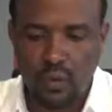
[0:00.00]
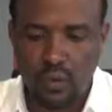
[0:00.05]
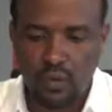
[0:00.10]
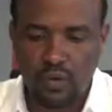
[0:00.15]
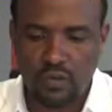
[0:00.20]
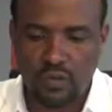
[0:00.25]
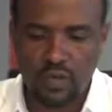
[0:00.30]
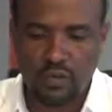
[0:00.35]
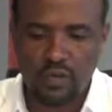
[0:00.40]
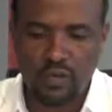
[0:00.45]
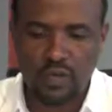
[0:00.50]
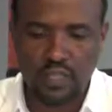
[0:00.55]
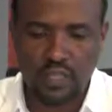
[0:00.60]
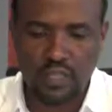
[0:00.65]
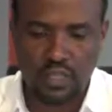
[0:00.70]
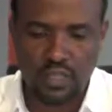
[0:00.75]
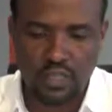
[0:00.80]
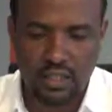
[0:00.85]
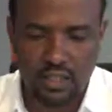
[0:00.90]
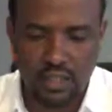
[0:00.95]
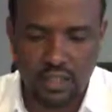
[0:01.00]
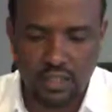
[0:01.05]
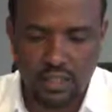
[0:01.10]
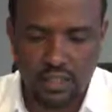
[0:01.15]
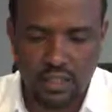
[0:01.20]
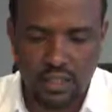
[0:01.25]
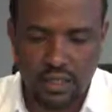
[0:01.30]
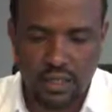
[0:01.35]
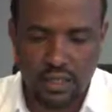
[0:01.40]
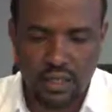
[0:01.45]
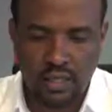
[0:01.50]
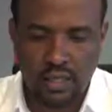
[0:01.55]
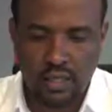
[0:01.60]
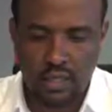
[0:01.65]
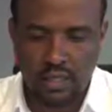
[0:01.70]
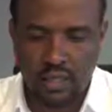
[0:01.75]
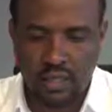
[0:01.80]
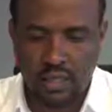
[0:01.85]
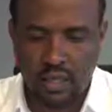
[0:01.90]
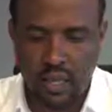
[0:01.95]
over flooding
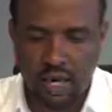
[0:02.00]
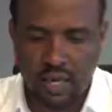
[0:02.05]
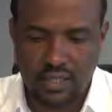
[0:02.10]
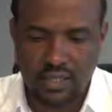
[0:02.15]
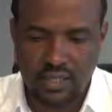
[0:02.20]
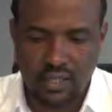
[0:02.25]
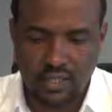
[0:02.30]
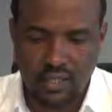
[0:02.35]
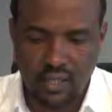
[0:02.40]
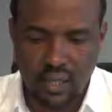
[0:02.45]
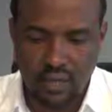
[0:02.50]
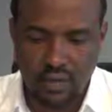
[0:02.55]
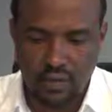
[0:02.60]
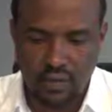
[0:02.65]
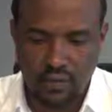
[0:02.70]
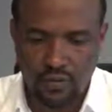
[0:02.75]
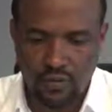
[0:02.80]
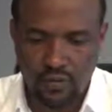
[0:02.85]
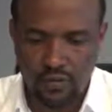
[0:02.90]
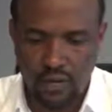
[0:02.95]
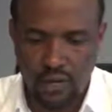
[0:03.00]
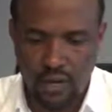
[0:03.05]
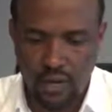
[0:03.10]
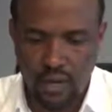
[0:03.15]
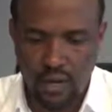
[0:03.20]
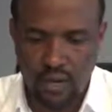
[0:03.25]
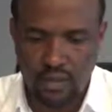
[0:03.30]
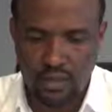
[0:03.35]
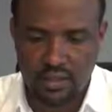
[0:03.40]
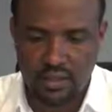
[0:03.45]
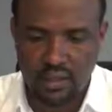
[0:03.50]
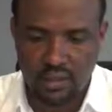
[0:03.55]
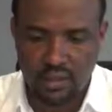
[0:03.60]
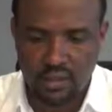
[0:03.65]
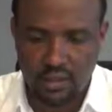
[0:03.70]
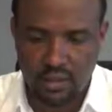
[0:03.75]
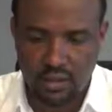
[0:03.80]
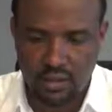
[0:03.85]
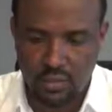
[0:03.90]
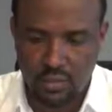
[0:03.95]
in either side of the banks,
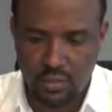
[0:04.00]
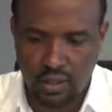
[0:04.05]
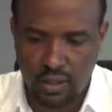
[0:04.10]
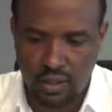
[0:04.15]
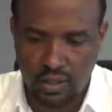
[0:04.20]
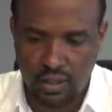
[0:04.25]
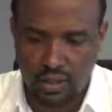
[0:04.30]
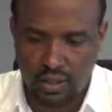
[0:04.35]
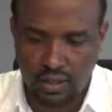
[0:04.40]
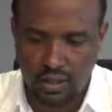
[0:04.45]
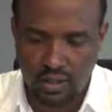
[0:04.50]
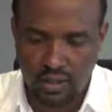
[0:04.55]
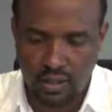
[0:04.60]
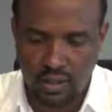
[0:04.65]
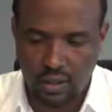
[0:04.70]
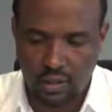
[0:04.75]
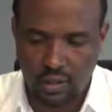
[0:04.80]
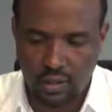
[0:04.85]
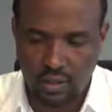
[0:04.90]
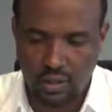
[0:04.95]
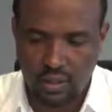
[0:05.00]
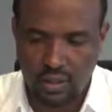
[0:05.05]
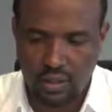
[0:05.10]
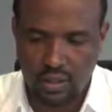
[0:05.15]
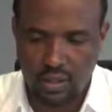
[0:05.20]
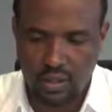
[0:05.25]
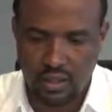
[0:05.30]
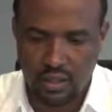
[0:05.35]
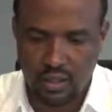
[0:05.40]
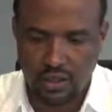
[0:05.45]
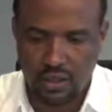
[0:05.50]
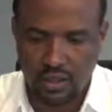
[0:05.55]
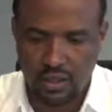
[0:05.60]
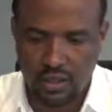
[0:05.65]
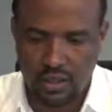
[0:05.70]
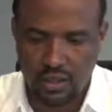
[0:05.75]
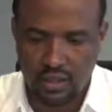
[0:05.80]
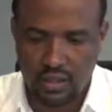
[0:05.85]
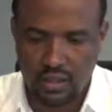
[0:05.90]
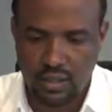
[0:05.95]
and it may erode the
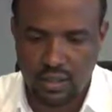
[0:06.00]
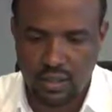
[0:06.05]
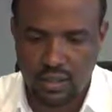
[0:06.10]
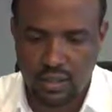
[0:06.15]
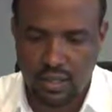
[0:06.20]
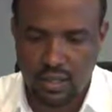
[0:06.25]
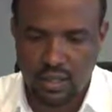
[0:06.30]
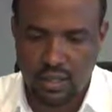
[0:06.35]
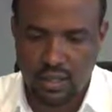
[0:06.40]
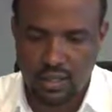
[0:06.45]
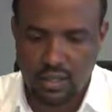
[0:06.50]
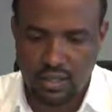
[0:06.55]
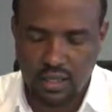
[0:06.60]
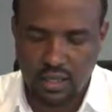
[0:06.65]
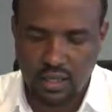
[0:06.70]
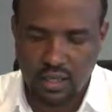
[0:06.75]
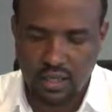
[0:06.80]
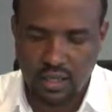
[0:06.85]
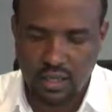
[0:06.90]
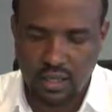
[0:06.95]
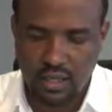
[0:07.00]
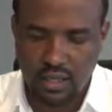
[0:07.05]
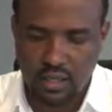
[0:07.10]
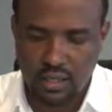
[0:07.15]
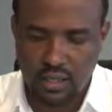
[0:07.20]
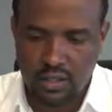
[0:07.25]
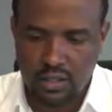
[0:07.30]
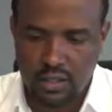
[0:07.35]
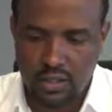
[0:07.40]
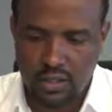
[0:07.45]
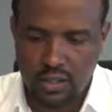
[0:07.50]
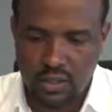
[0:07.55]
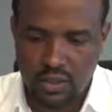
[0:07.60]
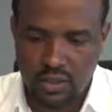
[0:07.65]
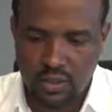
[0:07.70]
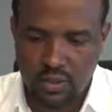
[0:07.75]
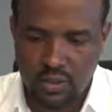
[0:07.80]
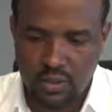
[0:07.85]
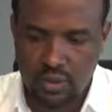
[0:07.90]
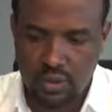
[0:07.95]
fields. Then these
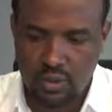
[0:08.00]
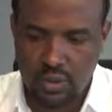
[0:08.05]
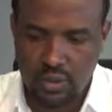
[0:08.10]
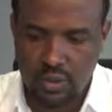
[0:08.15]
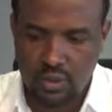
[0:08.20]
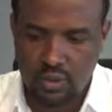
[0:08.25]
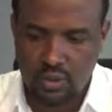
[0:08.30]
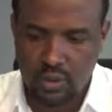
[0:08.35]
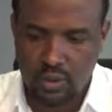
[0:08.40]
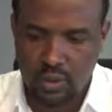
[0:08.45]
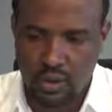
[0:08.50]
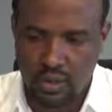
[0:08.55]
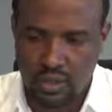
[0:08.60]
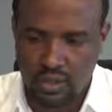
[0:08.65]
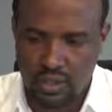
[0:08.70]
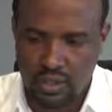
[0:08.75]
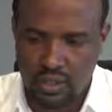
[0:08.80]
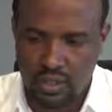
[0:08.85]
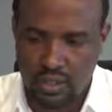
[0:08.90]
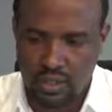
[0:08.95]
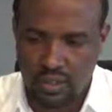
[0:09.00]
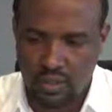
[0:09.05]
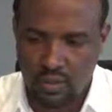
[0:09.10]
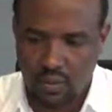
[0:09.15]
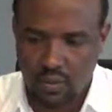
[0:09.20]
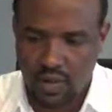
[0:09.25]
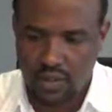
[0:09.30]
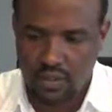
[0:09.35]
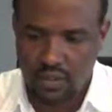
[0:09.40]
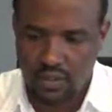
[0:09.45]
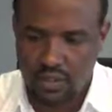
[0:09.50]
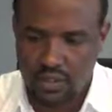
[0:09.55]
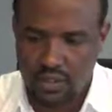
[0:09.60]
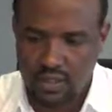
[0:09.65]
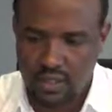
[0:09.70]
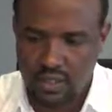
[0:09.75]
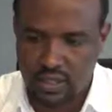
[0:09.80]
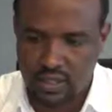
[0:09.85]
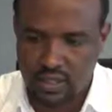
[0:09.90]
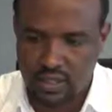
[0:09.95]
issues need to be considered while
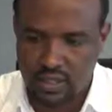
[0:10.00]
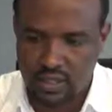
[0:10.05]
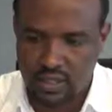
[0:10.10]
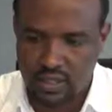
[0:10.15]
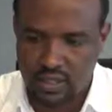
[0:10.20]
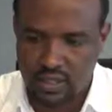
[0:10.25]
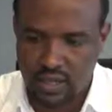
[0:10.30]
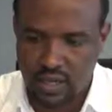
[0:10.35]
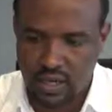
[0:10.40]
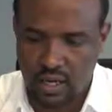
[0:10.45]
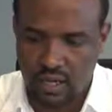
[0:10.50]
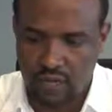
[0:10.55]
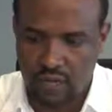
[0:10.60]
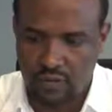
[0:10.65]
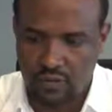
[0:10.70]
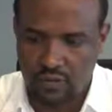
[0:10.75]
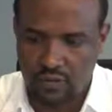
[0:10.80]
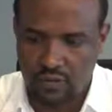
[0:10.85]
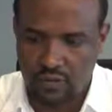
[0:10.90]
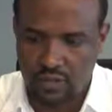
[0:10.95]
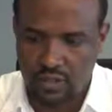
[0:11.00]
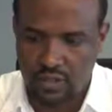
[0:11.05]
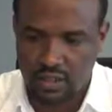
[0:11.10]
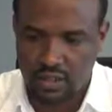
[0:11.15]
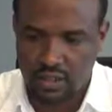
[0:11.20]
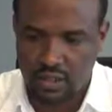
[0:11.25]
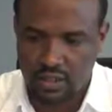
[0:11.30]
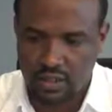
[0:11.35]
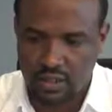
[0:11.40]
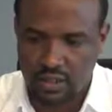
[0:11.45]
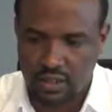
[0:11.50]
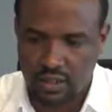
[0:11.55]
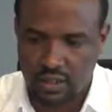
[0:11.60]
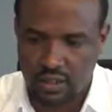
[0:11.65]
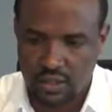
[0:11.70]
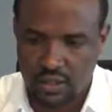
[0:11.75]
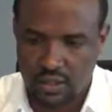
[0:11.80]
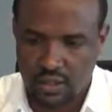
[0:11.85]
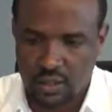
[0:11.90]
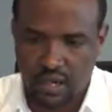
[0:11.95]
fixing the height of the diversion
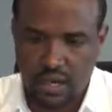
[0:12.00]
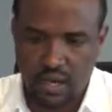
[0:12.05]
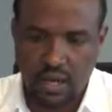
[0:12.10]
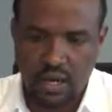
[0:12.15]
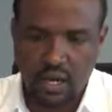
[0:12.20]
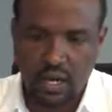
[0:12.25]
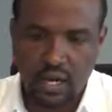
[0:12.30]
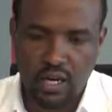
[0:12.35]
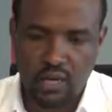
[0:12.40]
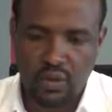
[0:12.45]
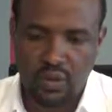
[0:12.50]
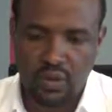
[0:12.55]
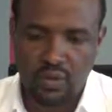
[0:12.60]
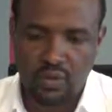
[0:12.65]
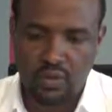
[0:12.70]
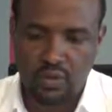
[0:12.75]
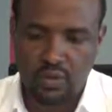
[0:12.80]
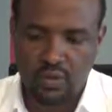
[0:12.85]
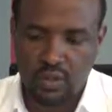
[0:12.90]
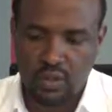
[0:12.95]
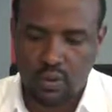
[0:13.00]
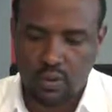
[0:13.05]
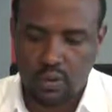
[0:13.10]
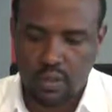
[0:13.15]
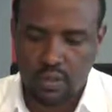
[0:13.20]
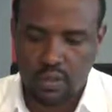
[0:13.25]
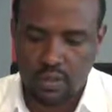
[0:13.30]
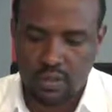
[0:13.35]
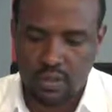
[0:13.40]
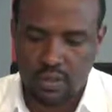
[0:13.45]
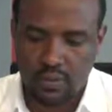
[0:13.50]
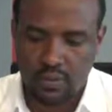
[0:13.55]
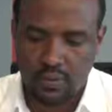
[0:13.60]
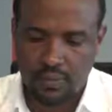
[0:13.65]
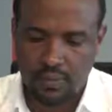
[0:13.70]
and also the widths.